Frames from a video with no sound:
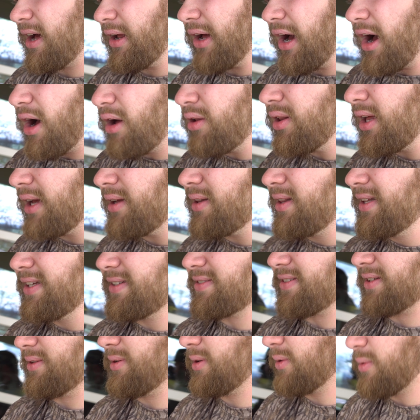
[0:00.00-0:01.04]

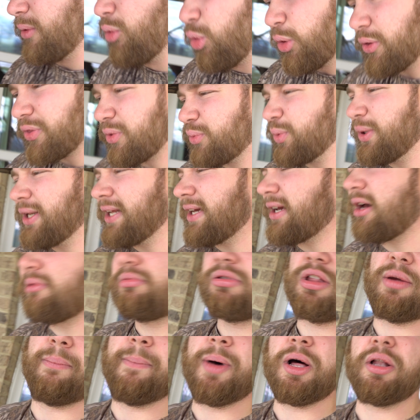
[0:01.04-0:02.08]
listen, when it comes
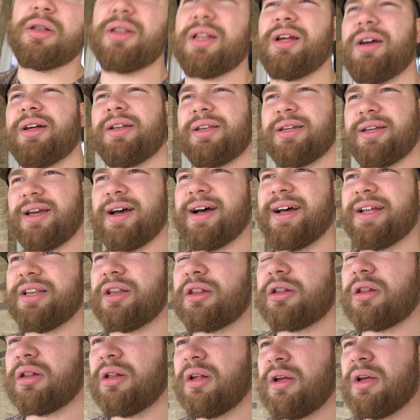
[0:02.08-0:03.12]
to most hunting
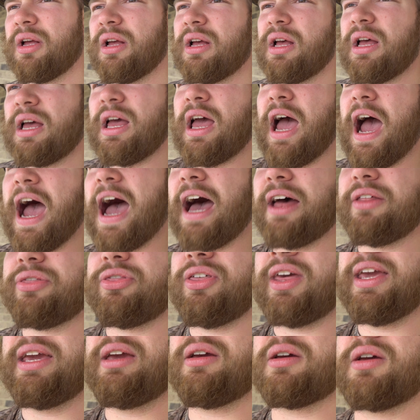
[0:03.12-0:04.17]
guns, I
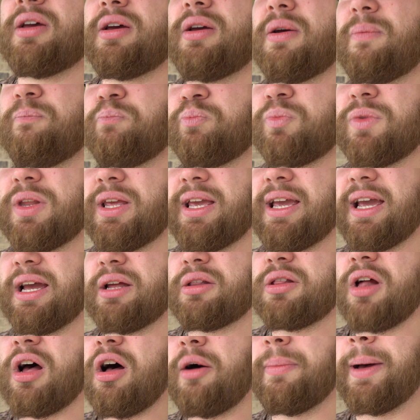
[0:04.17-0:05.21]
think
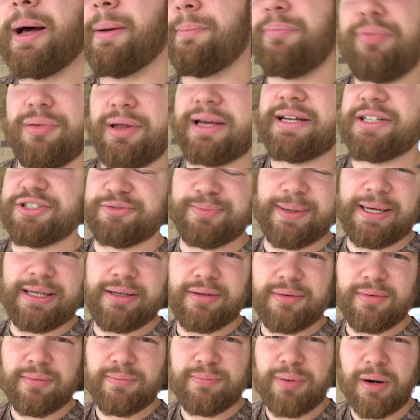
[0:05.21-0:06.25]
it's all about placement.
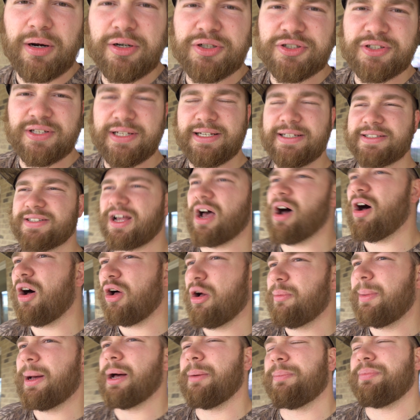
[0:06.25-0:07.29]
Personally, it's all
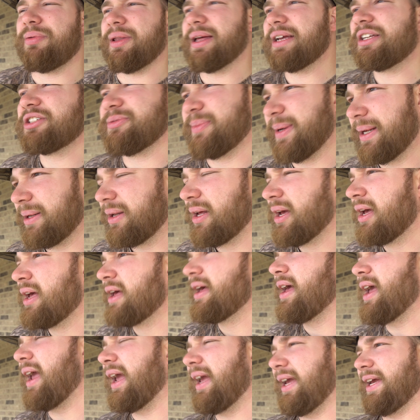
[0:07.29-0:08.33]
about placement.
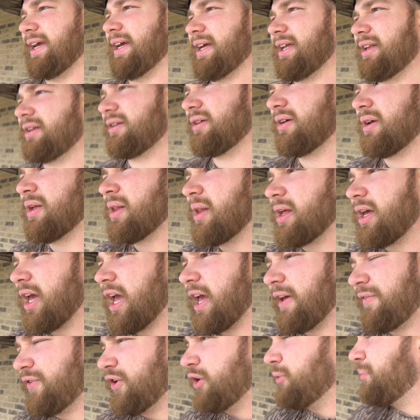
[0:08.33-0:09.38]
And
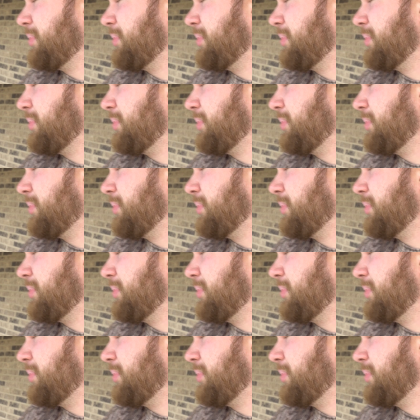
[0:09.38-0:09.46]
if you